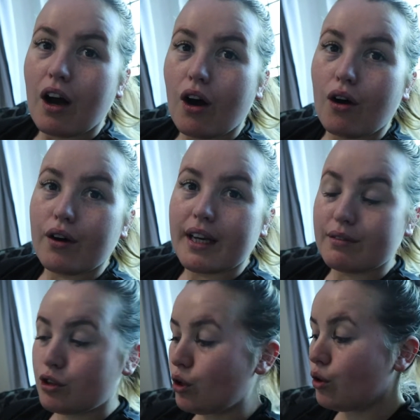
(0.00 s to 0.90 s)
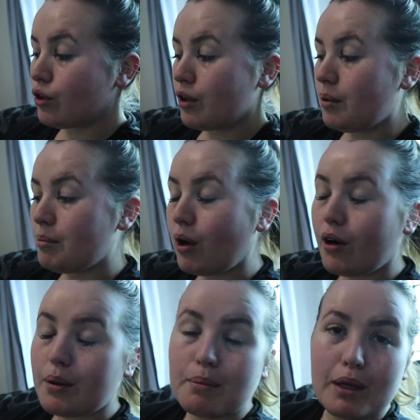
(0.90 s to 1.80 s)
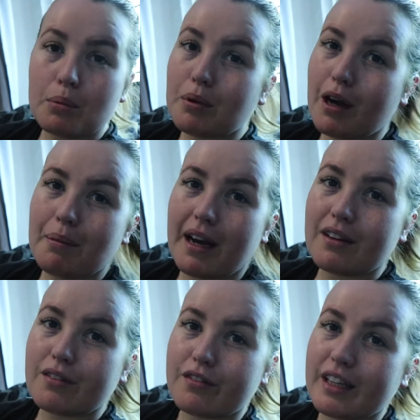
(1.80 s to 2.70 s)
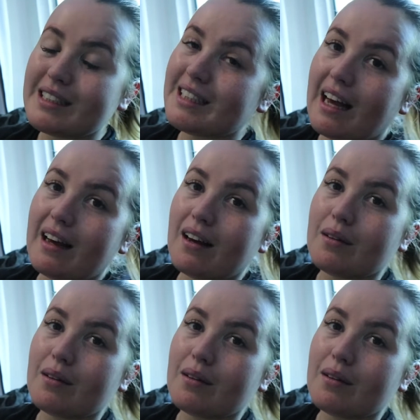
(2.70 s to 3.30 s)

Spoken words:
I have took my meal prep out the freezer